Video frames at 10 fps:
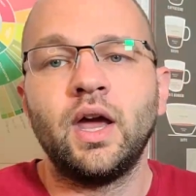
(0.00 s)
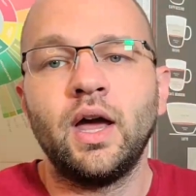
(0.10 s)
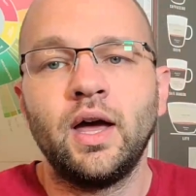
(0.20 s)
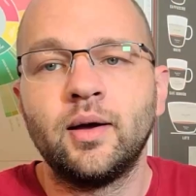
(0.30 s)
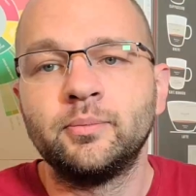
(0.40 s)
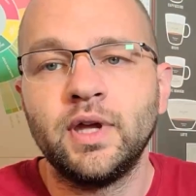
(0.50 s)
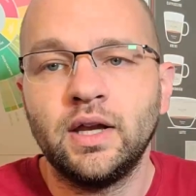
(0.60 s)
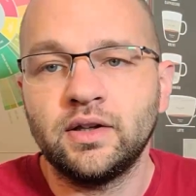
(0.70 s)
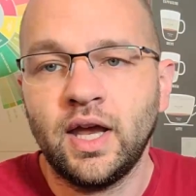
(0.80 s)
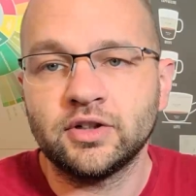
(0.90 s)
um,
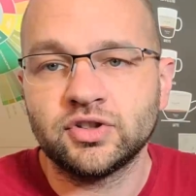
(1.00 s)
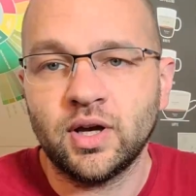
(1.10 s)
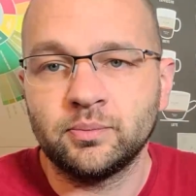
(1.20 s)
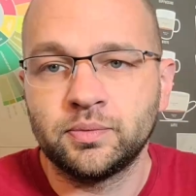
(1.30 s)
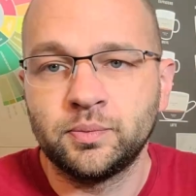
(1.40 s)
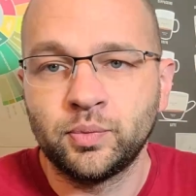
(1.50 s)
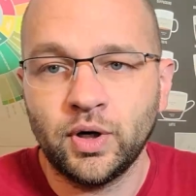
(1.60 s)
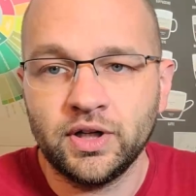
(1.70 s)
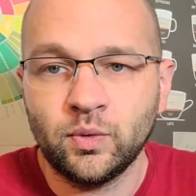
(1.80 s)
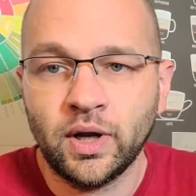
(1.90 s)
and catch up
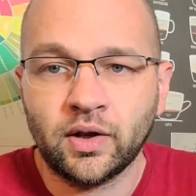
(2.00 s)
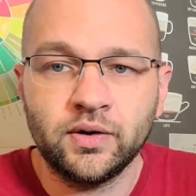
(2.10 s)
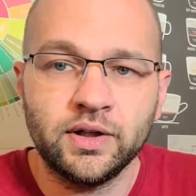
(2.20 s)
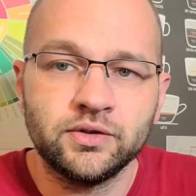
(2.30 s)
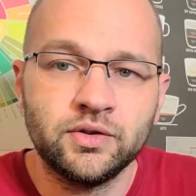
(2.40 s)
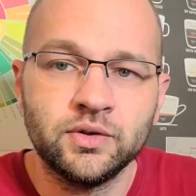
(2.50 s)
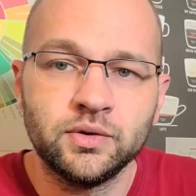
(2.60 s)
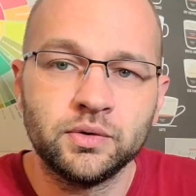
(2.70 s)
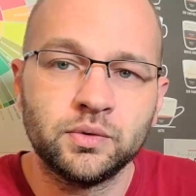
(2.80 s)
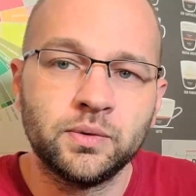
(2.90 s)
pretty quickly
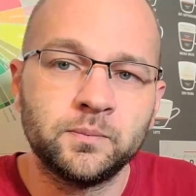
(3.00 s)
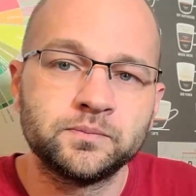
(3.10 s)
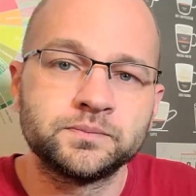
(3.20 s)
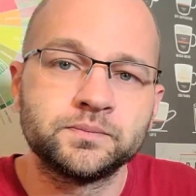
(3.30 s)
to